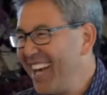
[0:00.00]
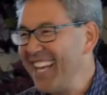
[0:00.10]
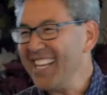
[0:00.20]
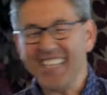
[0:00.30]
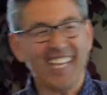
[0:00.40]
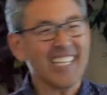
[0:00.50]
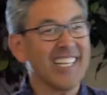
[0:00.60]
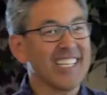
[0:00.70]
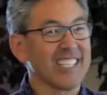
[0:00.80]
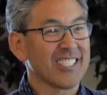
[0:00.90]
They
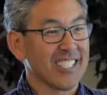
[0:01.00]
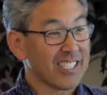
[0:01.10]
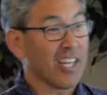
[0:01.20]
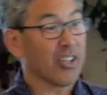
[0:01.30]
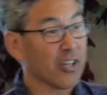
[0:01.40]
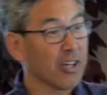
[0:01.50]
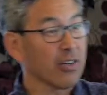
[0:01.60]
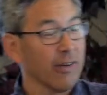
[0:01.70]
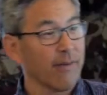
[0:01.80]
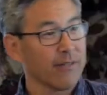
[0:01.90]
need this
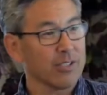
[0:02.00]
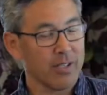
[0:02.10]
other